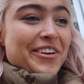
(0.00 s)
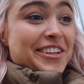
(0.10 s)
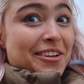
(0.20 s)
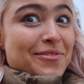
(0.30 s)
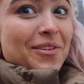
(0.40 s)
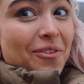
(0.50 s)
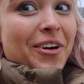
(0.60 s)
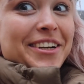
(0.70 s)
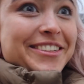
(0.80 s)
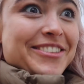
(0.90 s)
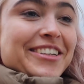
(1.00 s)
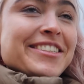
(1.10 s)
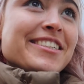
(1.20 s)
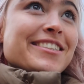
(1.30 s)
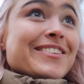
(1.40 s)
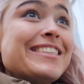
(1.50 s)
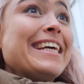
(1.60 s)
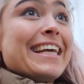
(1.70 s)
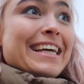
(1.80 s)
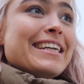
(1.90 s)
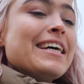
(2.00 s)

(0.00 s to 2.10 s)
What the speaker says: Because I've been walking to the train station, I was thinking,